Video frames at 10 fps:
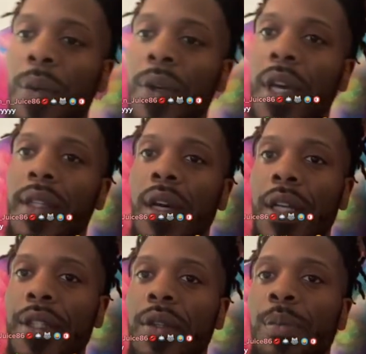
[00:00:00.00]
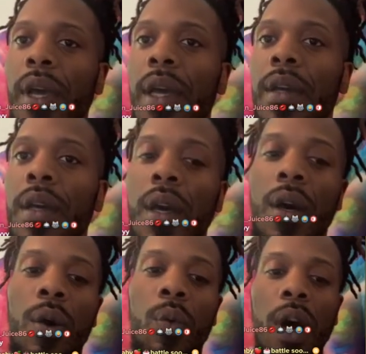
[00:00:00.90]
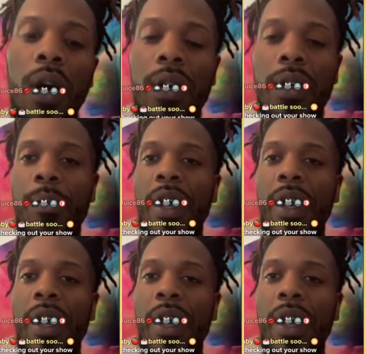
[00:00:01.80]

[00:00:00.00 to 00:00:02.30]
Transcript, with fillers: We got the audio back. Welcome